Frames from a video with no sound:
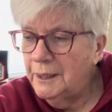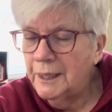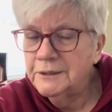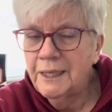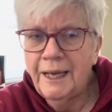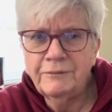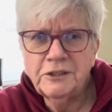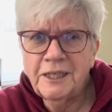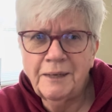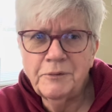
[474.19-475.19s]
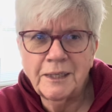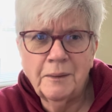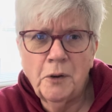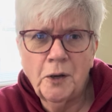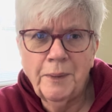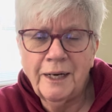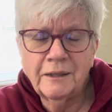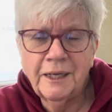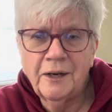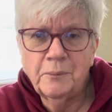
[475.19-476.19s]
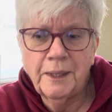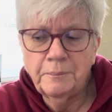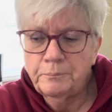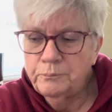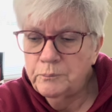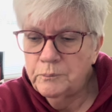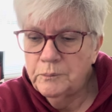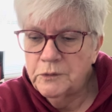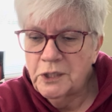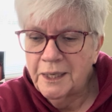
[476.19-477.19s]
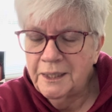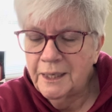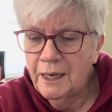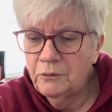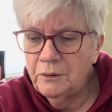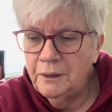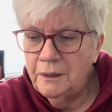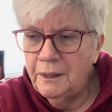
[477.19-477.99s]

because I have it set up to come automatically out of my checking account,